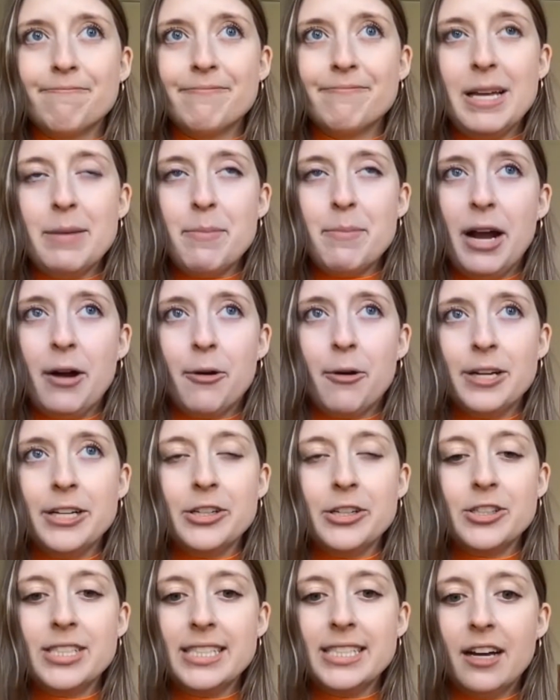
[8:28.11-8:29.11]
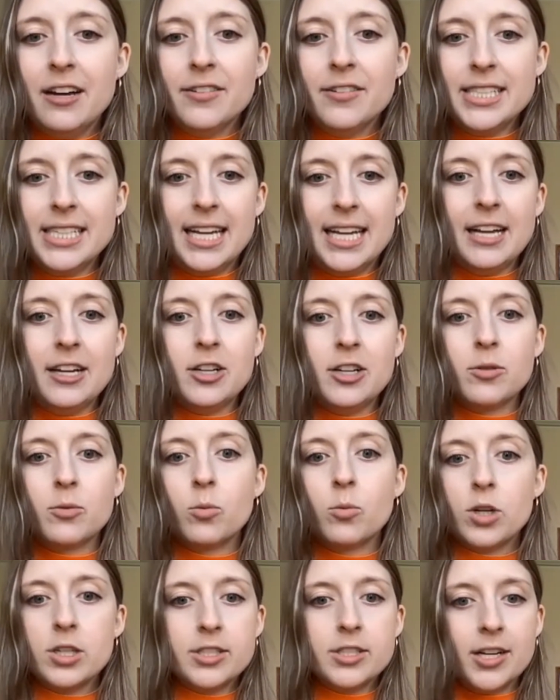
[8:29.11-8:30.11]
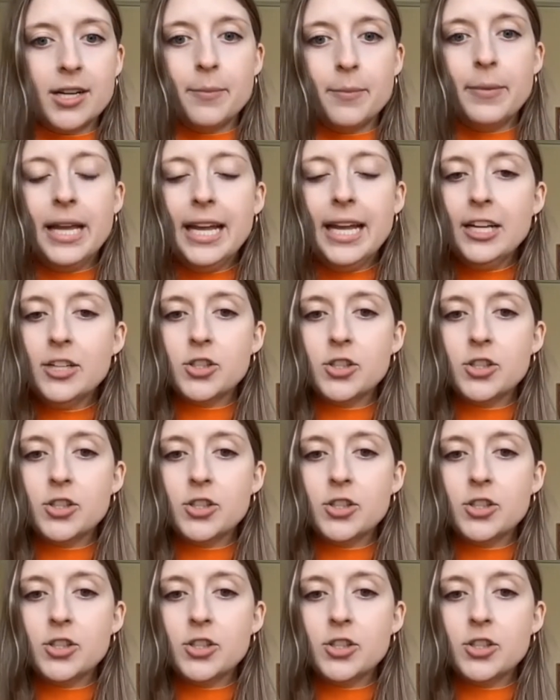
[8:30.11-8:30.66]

empowering yourself to get your words on a page